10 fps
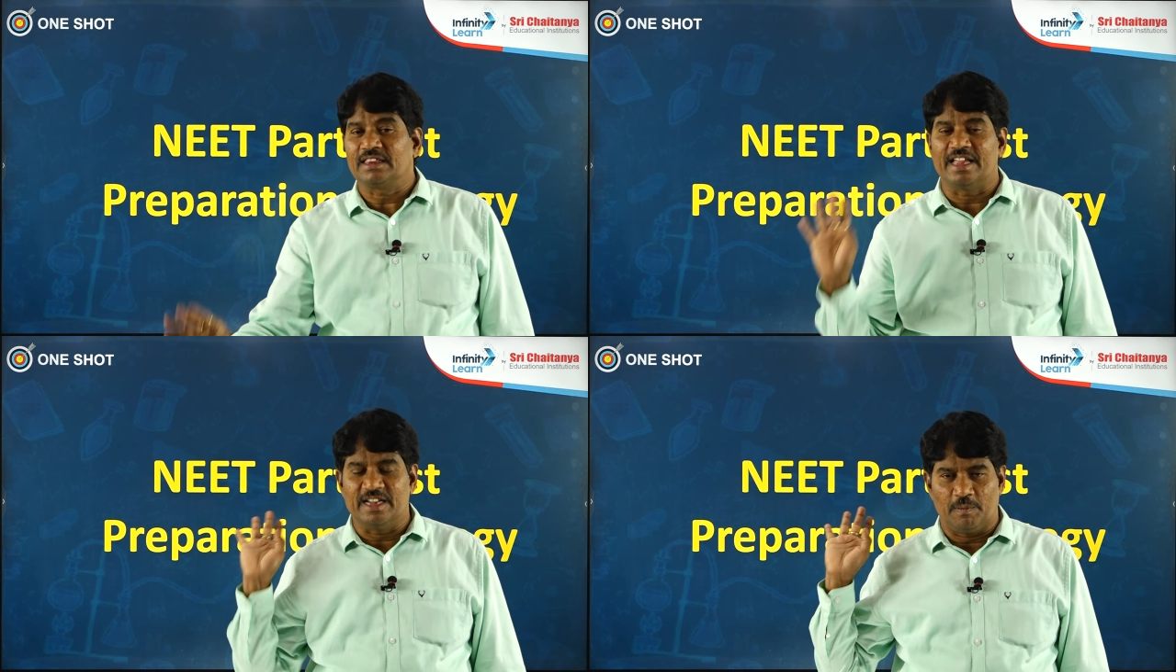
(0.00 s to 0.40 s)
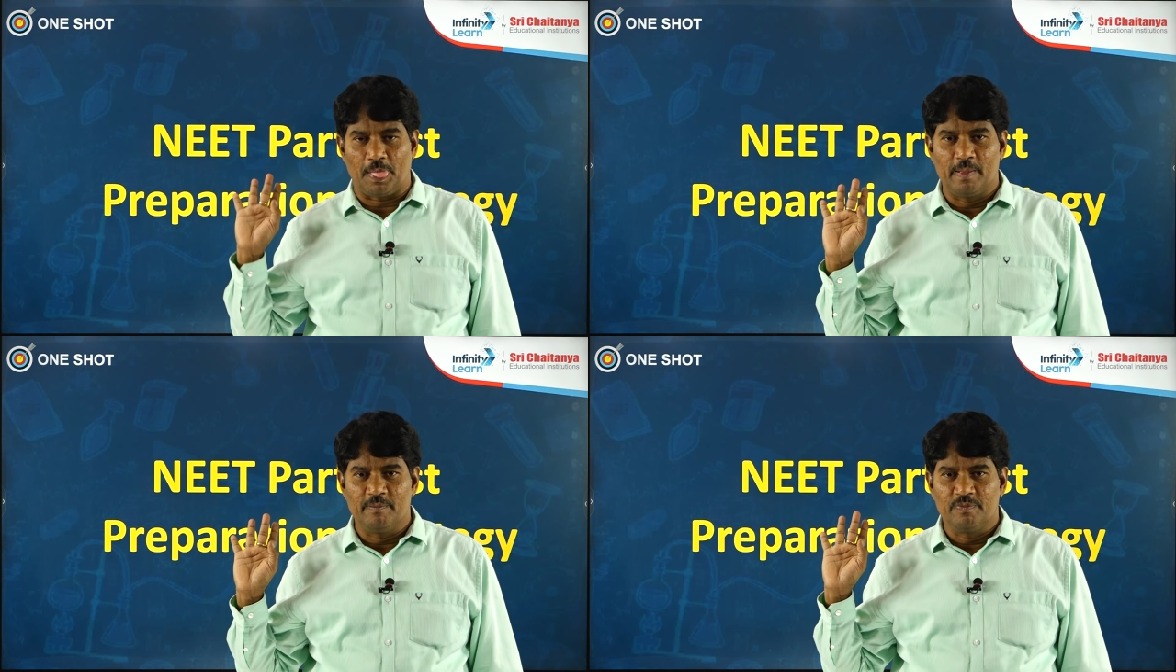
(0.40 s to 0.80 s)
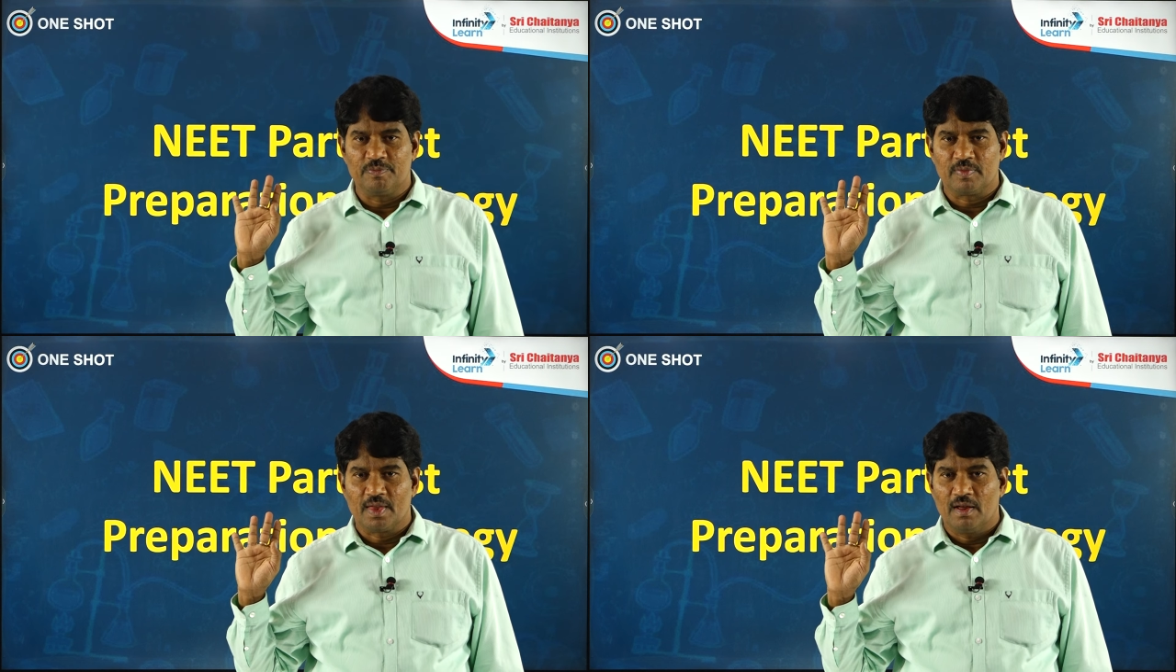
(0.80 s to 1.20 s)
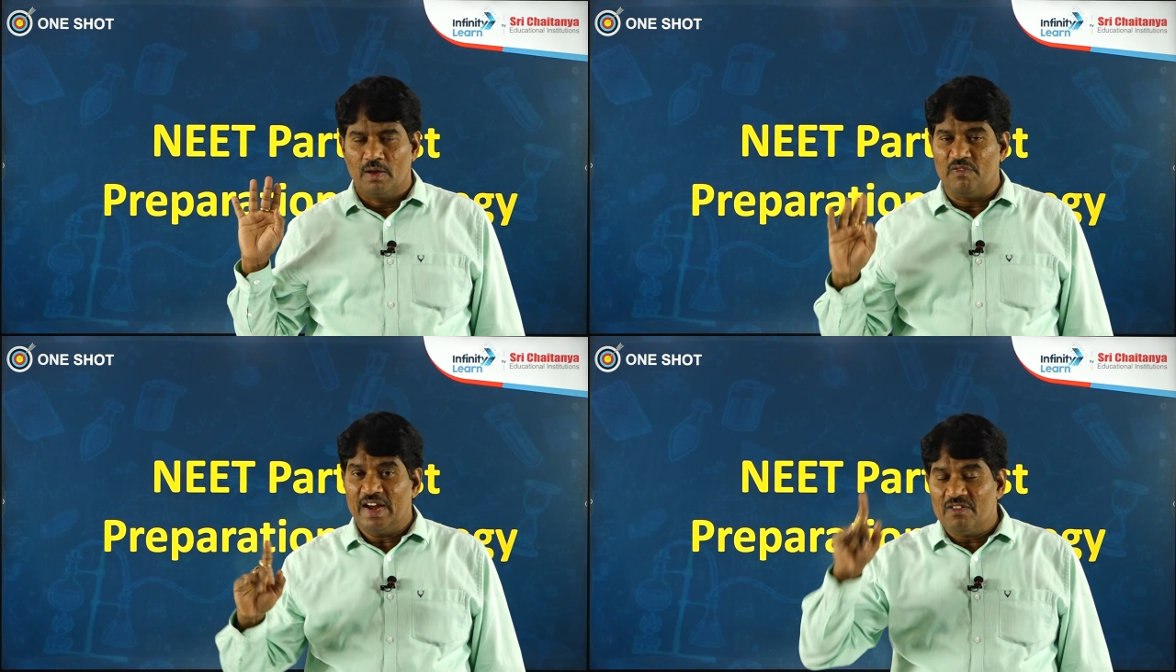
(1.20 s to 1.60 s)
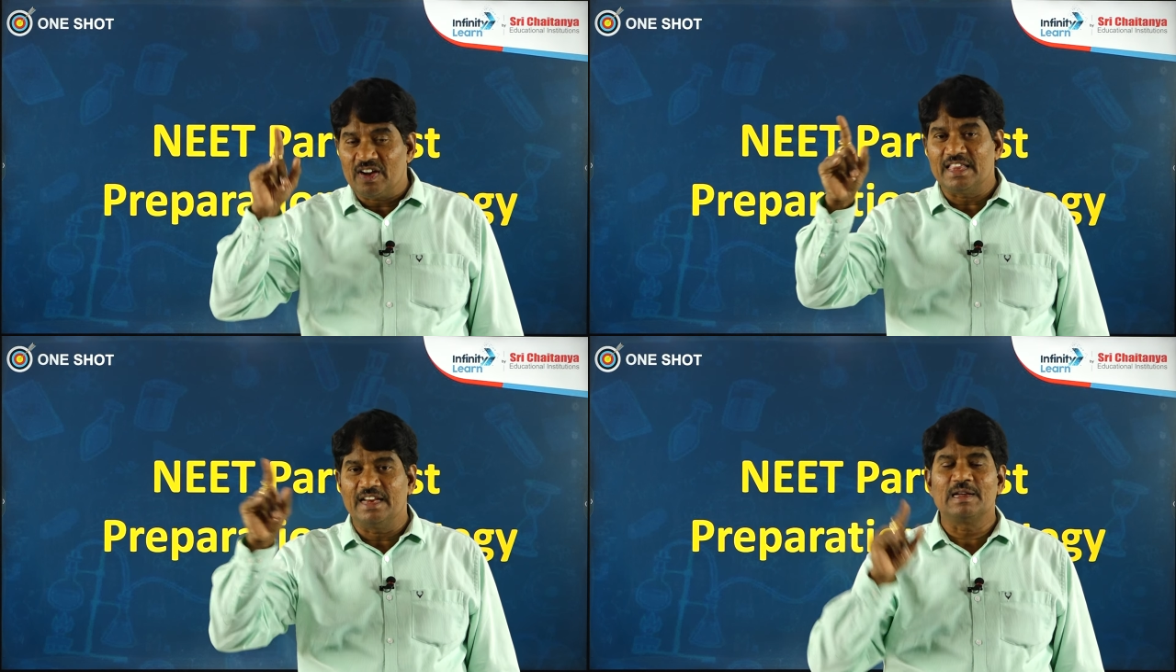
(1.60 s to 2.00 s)
thing whenever
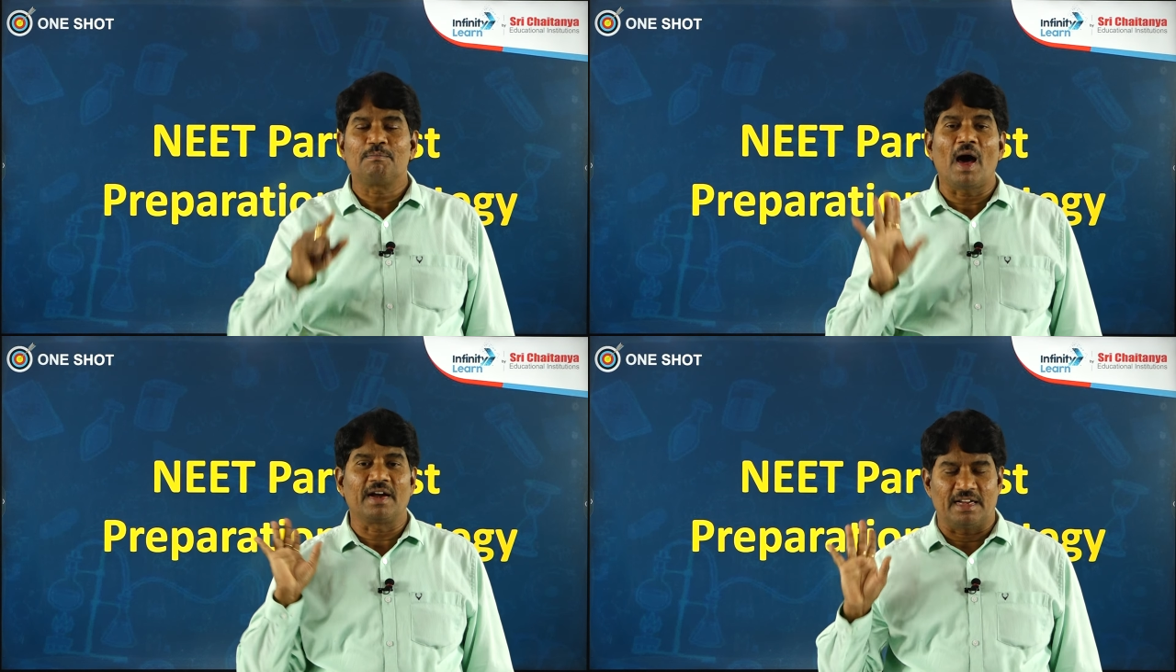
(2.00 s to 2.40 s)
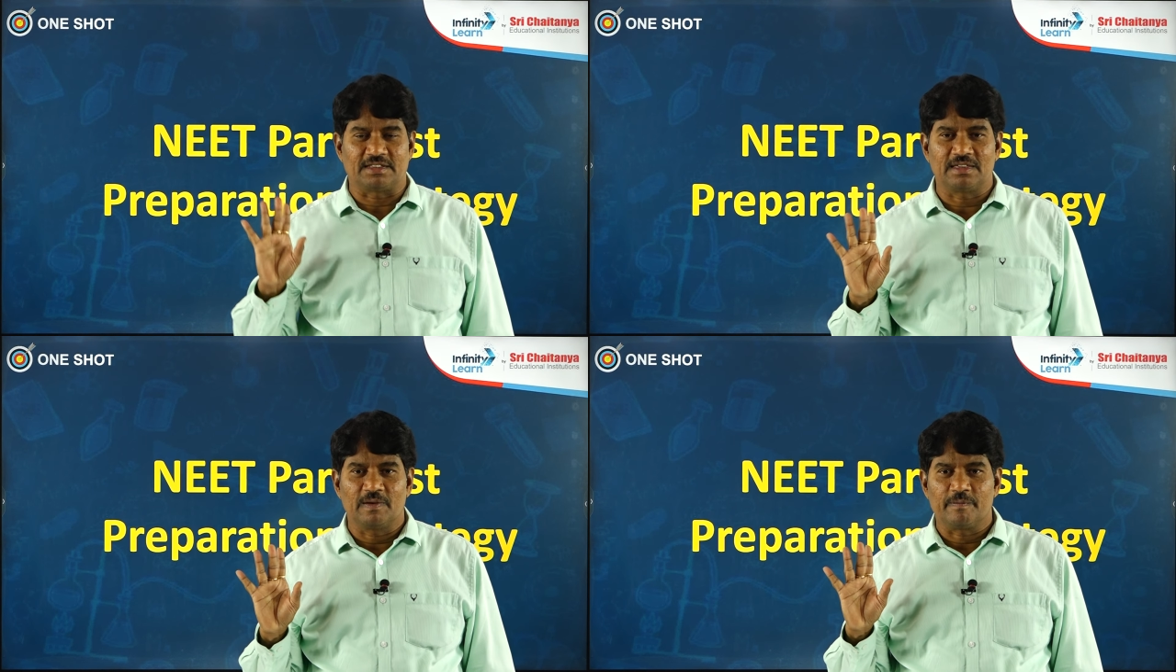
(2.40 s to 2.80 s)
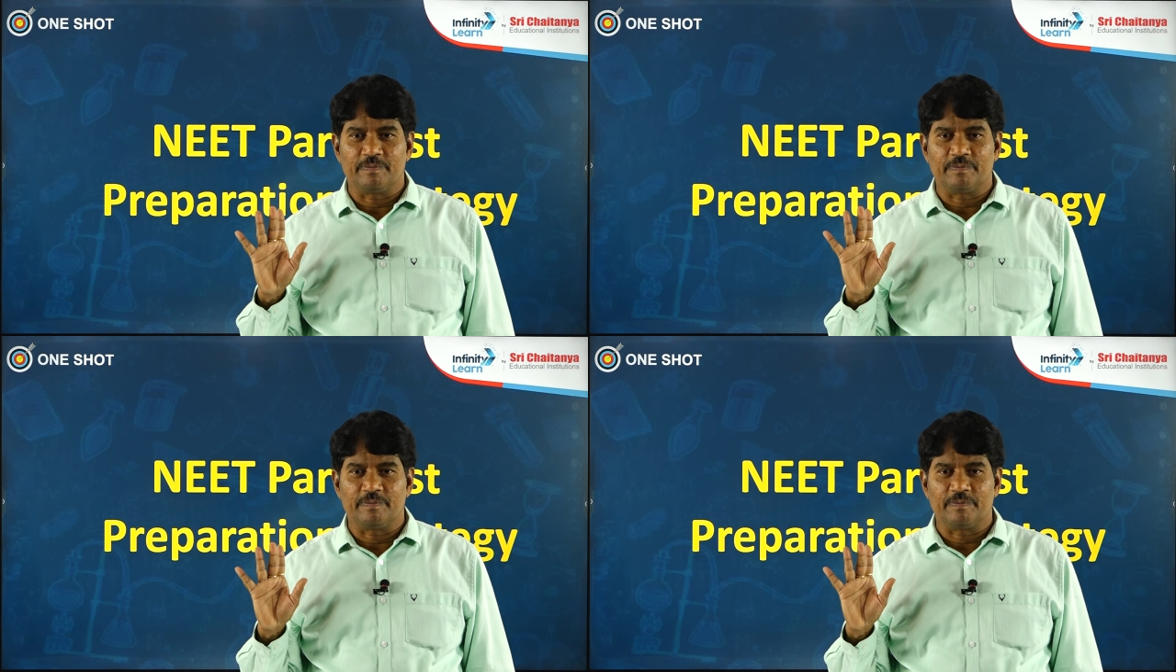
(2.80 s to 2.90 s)
there is a part test,